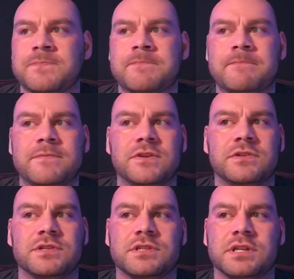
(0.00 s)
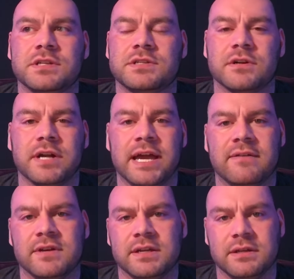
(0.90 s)
you're just going to start
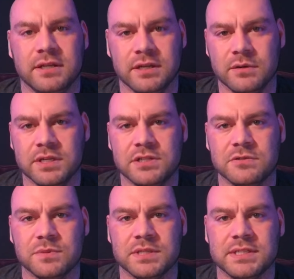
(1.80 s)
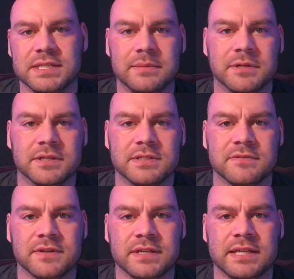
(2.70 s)
having, you know, issues with edema and
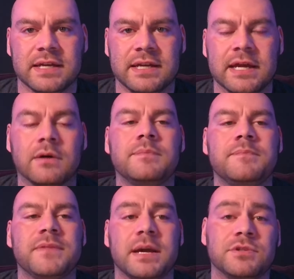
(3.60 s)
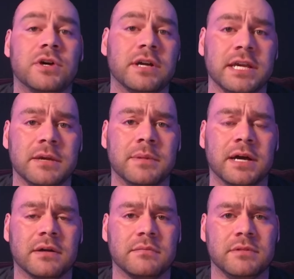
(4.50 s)
stuff like that. Now, I'm talking
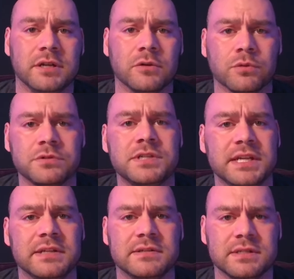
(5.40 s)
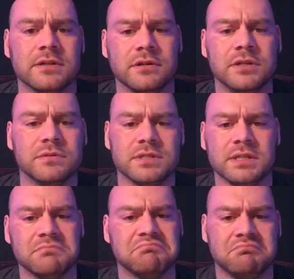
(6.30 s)
about, you know, routines that are using